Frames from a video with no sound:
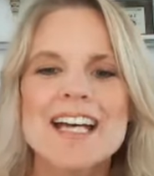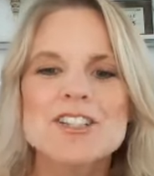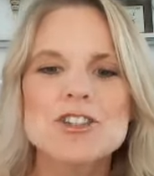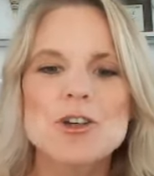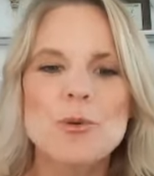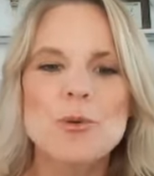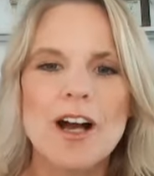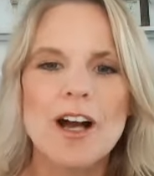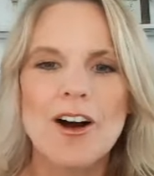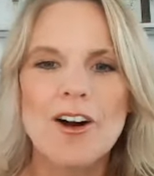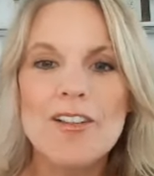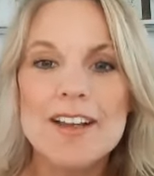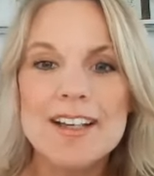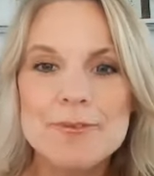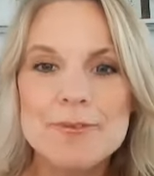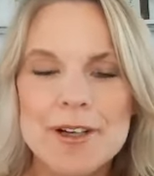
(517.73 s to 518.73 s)
So we all
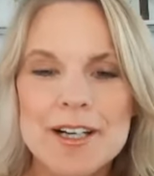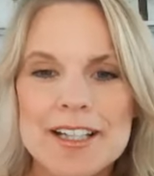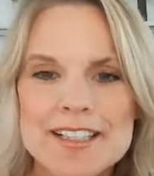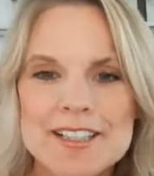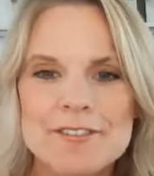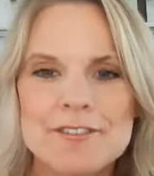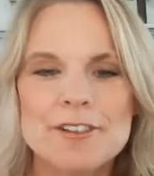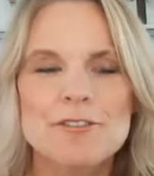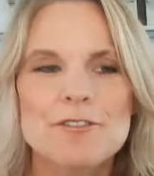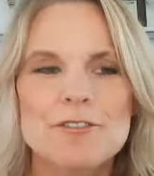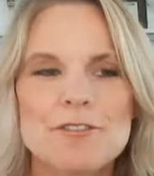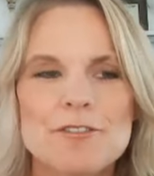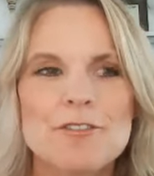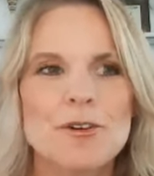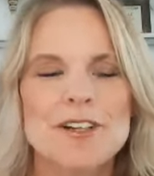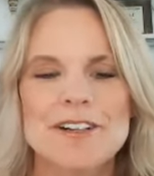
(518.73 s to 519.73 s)
like went on a different
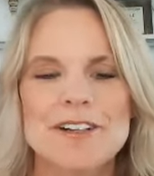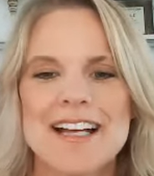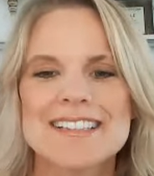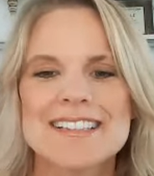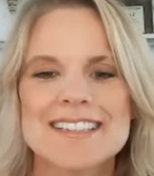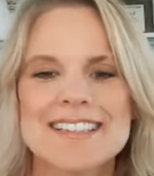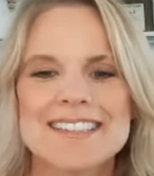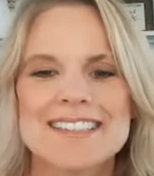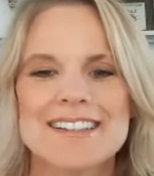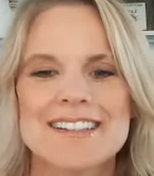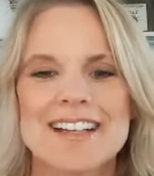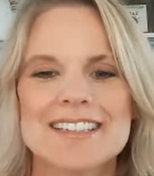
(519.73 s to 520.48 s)
floor during that season.